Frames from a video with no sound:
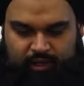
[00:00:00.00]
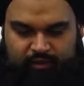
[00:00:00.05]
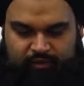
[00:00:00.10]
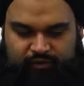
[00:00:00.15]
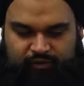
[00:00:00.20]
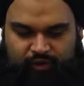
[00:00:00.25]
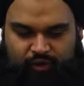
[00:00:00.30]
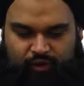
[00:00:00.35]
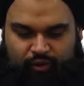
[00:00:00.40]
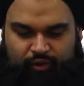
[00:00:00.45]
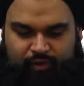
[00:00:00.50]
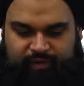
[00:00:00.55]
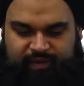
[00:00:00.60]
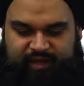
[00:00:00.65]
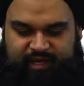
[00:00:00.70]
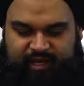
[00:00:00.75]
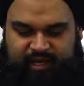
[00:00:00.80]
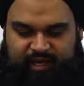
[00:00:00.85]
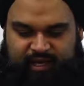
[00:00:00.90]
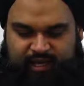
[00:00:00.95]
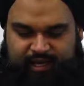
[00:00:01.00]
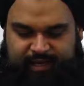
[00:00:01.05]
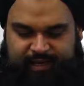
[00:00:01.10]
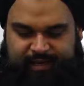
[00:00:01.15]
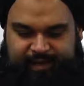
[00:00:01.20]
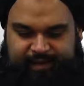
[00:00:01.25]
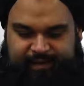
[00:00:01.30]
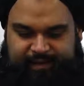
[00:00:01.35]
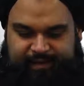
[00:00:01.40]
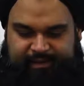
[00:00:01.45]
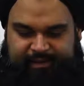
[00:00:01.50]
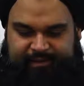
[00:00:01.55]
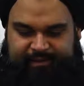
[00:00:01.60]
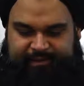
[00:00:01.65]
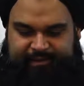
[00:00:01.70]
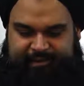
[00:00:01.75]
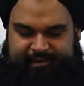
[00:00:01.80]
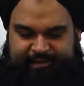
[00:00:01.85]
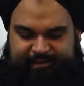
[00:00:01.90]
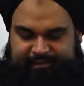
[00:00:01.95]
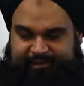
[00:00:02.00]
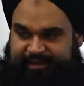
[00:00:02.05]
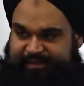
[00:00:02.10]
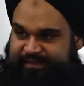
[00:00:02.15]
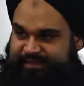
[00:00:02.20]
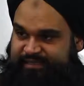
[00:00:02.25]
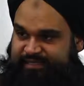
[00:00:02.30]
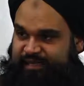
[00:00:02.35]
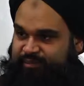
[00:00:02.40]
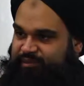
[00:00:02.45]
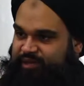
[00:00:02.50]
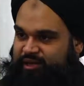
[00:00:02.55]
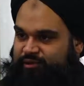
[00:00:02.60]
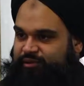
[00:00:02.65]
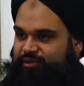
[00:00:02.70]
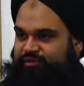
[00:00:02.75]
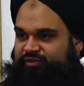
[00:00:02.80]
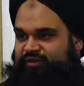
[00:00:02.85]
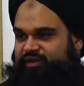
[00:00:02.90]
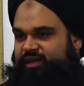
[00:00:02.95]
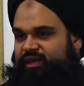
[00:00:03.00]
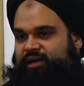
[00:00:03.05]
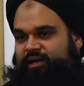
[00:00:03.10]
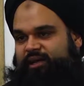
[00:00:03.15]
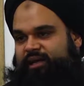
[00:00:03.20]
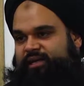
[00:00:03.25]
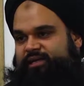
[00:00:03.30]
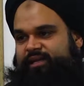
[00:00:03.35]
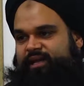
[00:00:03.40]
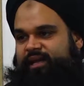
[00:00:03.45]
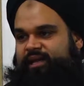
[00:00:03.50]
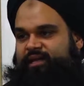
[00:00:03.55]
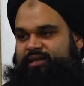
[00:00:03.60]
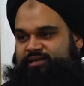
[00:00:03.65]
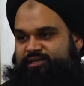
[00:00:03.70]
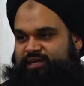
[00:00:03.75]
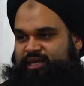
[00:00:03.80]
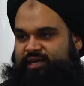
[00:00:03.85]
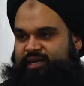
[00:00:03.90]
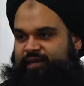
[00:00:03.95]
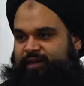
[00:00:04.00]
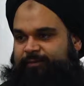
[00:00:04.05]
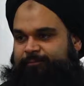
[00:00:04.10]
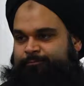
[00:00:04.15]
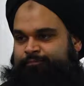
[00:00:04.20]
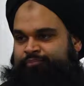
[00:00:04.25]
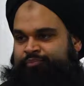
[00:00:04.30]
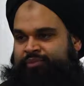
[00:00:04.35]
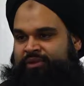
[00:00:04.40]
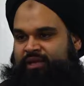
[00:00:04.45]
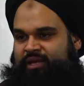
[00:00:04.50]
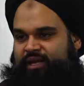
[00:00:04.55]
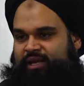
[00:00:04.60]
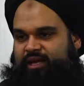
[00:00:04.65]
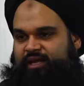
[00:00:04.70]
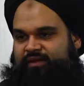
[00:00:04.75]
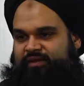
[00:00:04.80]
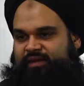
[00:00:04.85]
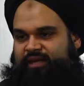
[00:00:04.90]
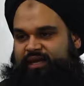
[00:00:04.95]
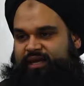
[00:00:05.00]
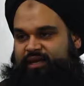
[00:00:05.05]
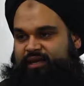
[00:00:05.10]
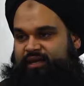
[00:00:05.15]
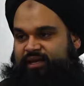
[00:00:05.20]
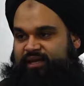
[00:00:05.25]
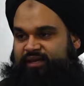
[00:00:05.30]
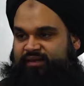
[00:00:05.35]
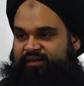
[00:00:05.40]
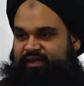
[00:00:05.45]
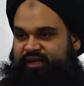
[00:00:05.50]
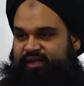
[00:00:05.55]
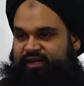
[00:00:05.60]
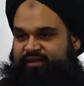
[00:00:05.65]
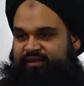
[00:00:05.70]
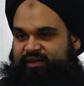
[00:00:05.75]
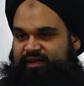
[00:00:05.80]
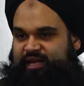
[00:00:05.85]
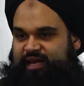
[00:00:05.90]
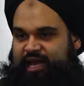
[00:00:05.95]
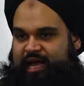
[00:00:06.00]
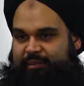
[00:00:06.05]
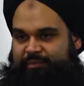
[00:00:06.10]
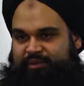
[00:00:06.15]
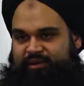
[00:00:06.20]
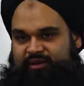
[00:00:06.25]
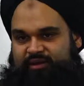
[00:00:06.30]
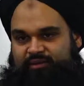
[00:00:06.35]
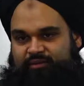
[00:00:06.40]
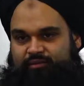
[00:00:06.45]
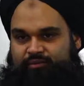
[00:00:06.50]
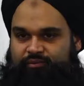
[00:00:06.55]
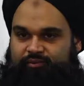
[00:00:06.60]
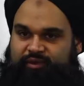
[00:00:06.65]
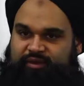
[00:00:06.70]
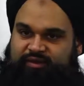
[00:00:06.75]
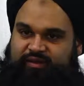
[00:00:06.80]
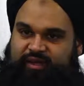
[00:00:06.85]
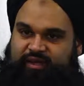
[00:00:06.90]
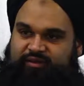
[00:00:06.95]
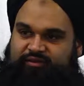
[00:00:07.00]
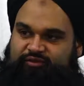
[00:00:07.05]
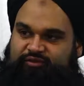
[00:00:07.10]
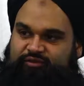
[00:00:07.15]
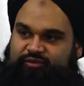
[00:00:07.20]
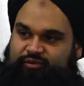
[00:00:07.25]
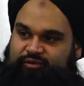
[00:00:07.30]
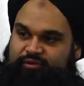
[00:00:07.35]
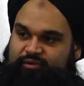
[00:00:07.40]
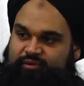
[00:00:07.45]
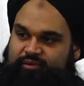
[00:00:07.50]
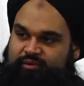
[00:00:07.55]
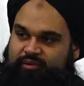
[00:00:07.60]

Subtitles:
So that's the same thing with seeing Allah Ta'ala in Jannah, is that He said it's going to happen, we say it's true.